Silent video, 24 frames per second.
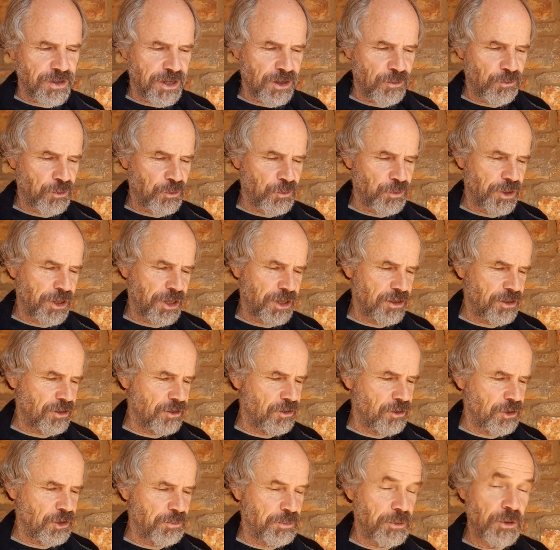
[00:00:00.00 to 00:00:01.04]
And what we're going to
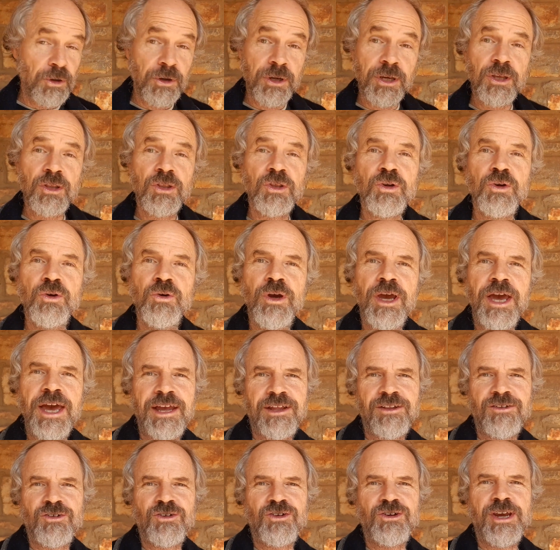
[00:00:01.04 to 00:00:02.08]
do is be looking through
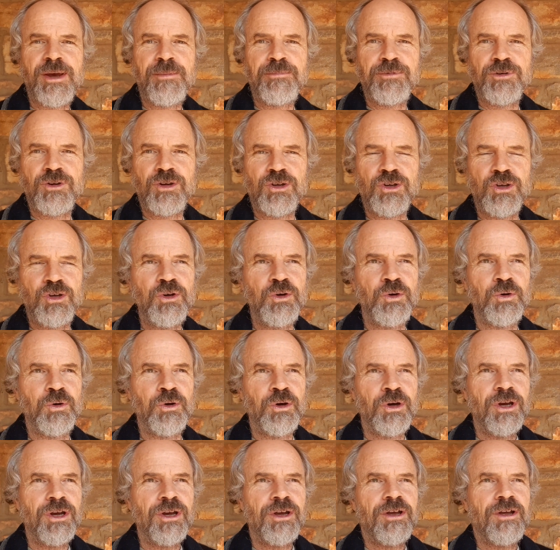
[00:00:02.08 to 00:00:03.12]
Acts chapter
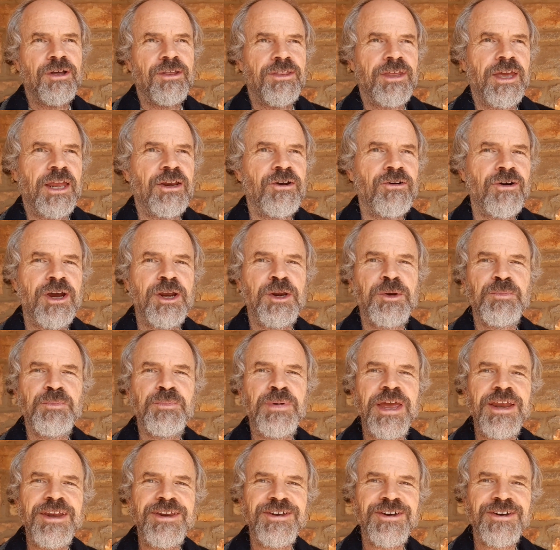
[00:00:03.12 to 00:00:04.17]
2, that great
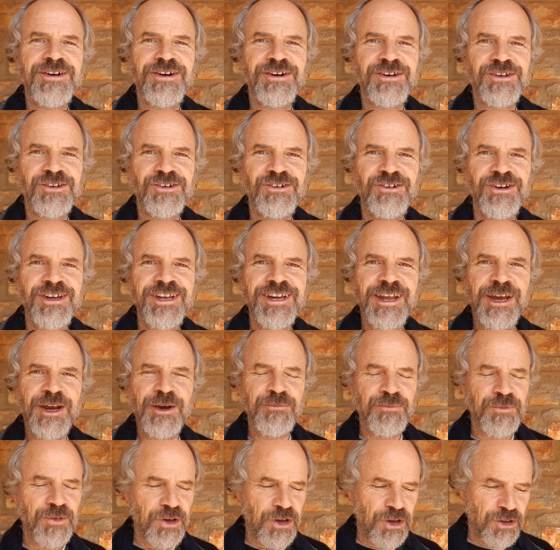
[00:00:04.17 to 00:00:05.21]
Pentecost
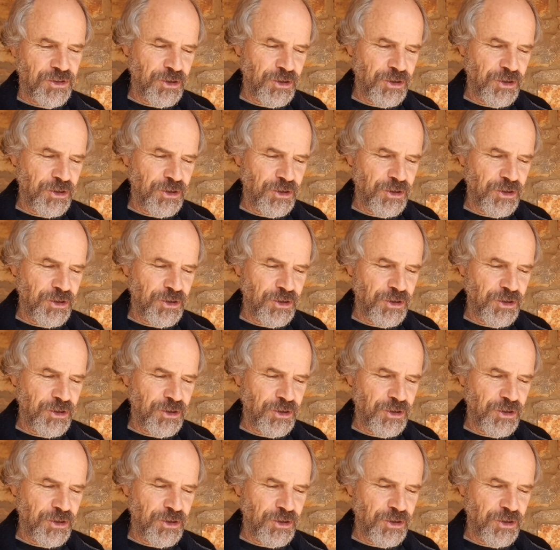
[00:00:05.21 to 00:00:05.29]
reading.